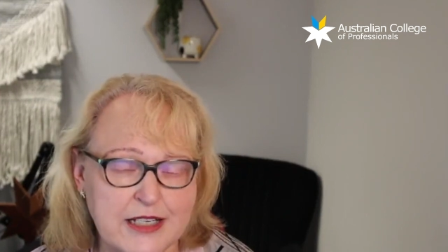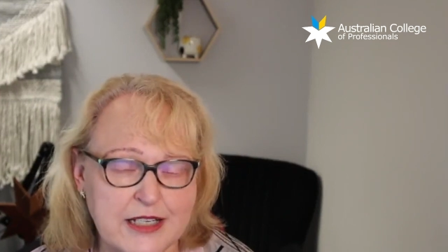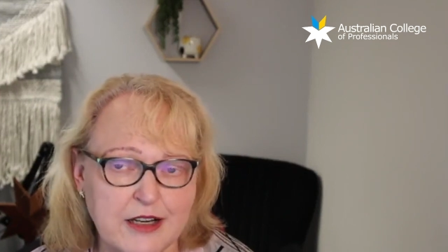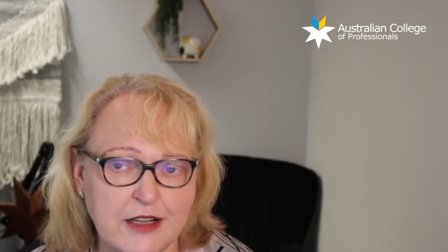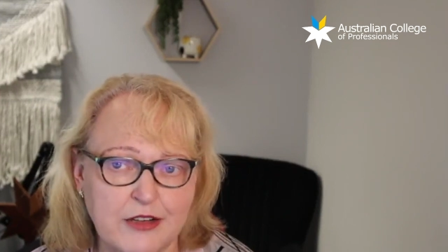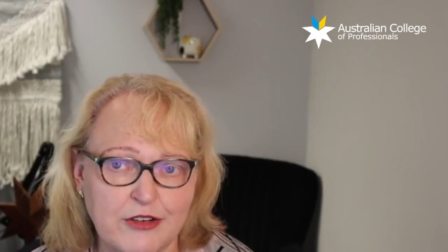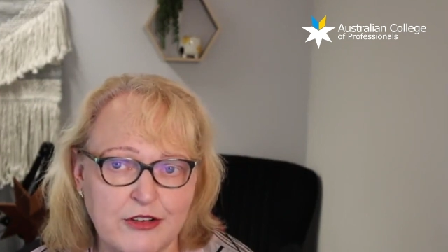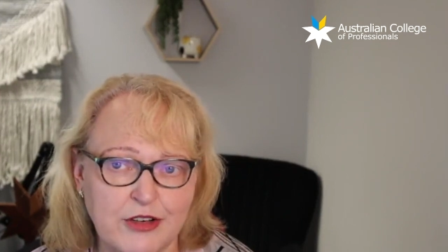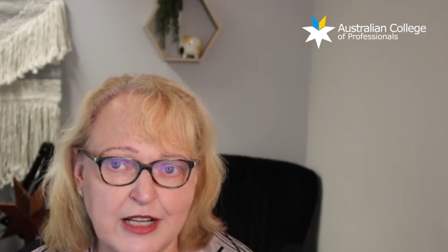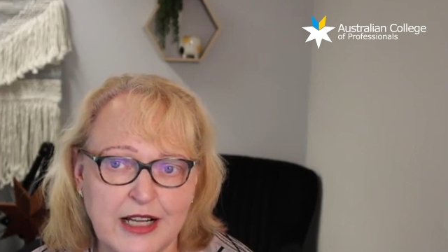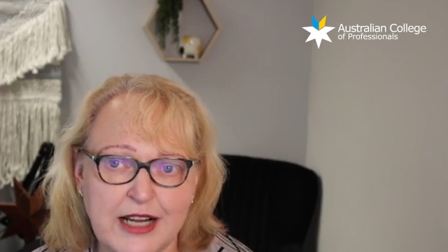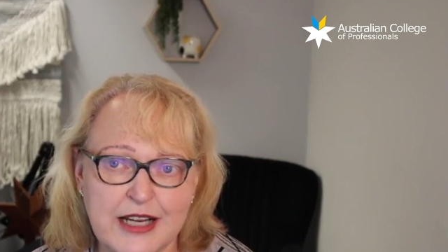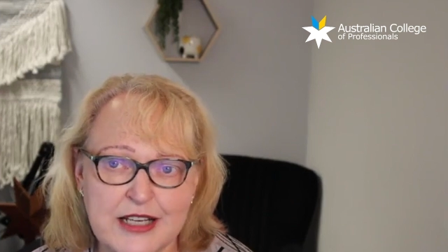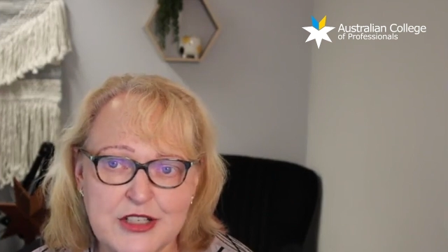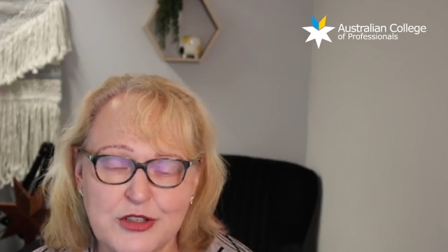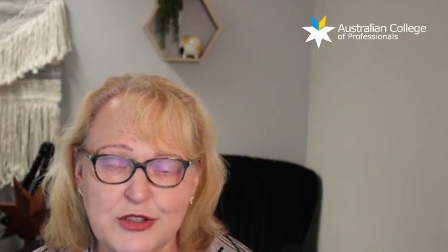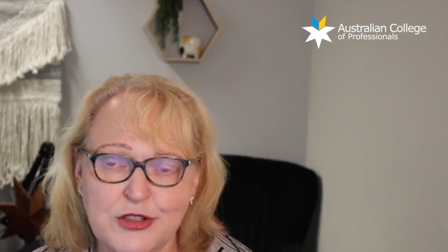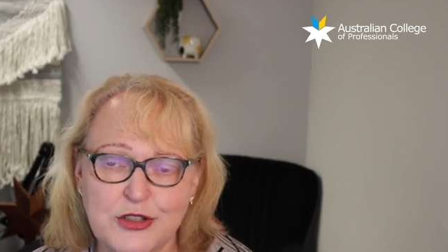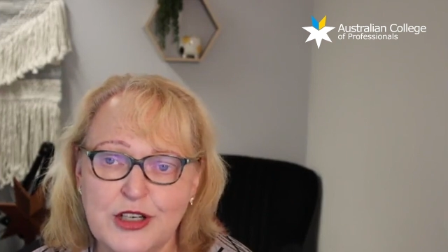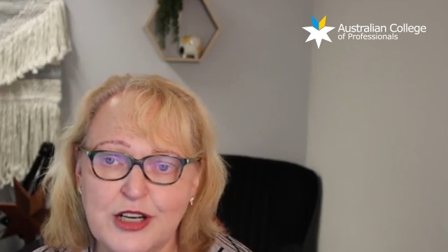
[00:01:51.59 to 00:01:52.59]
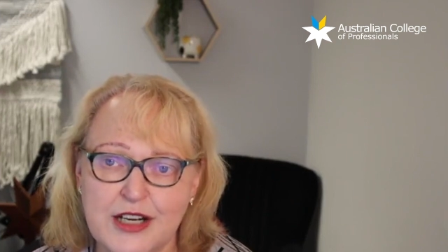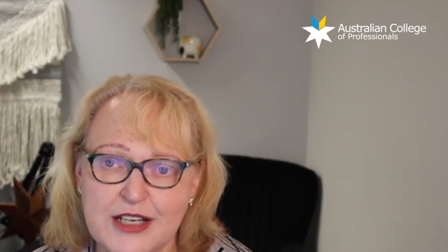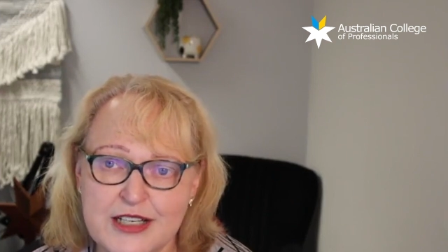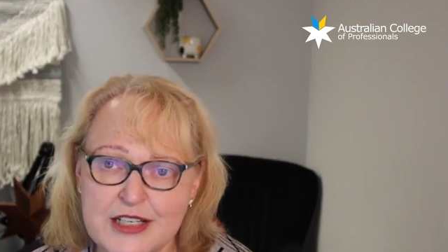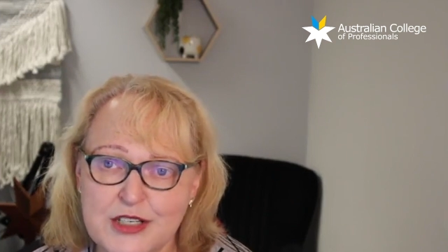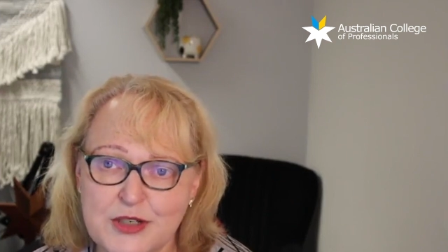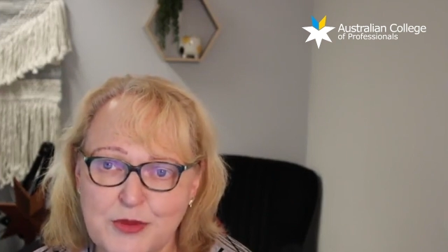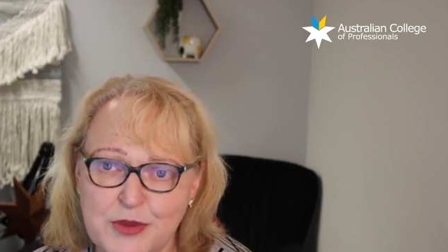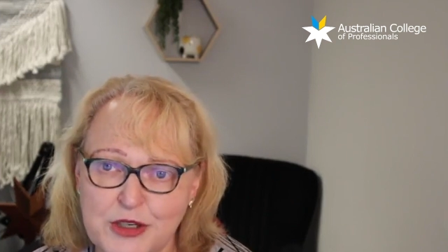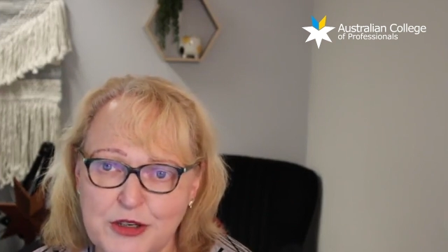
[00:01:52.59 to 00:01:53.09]
either a Class 2
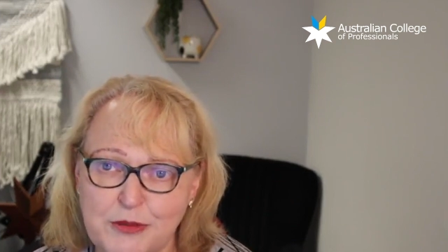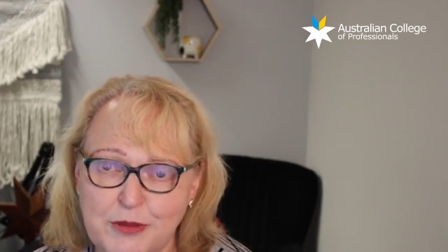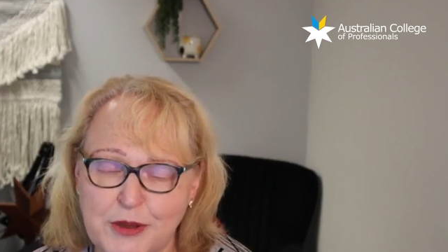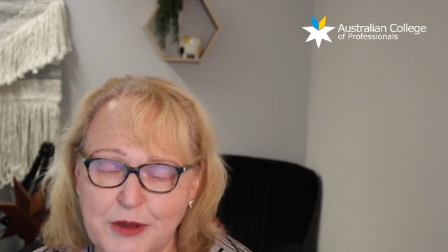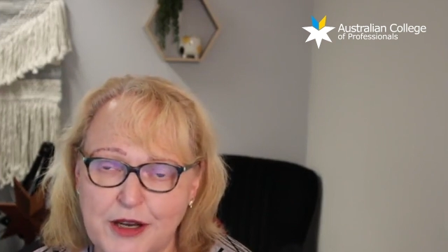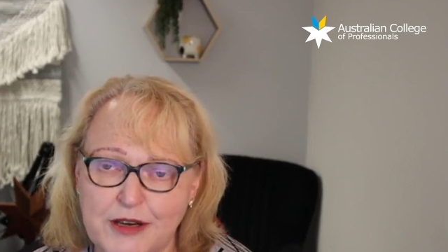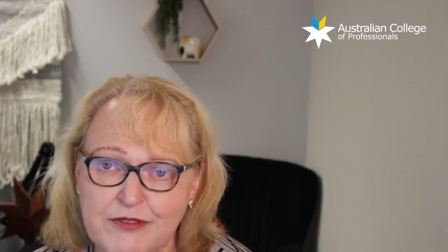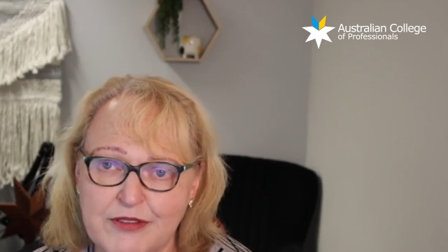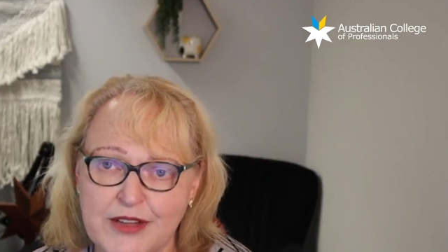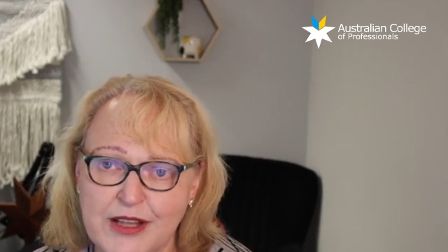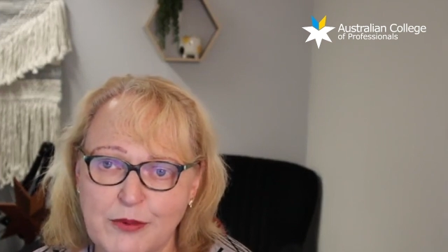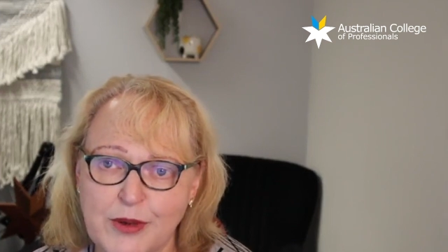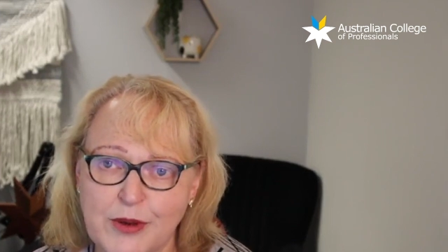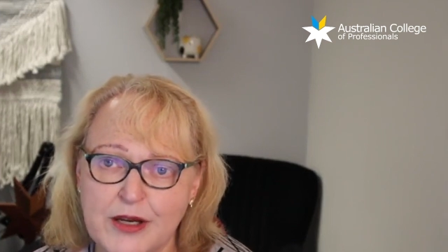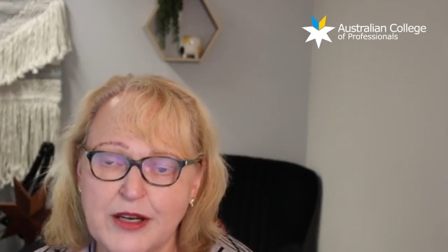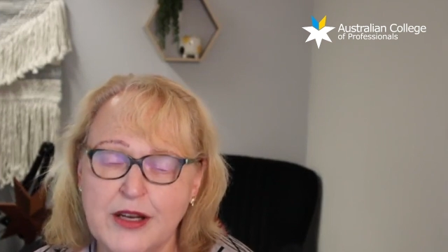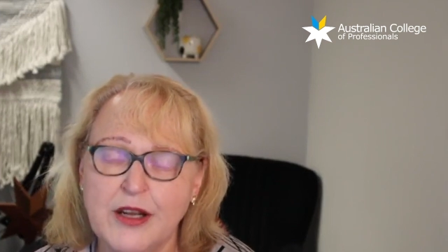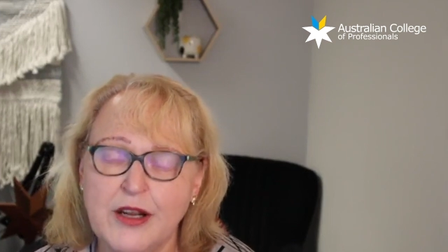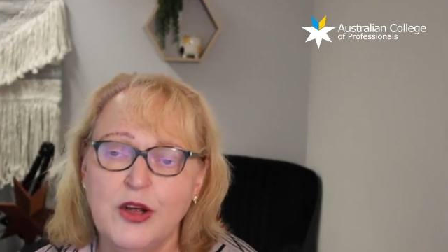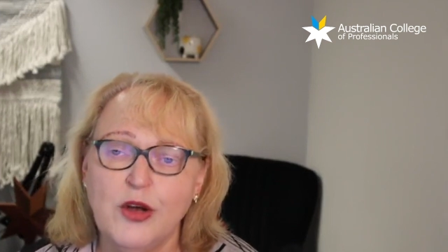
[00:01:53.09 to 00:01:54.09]
license when you're applying for that one,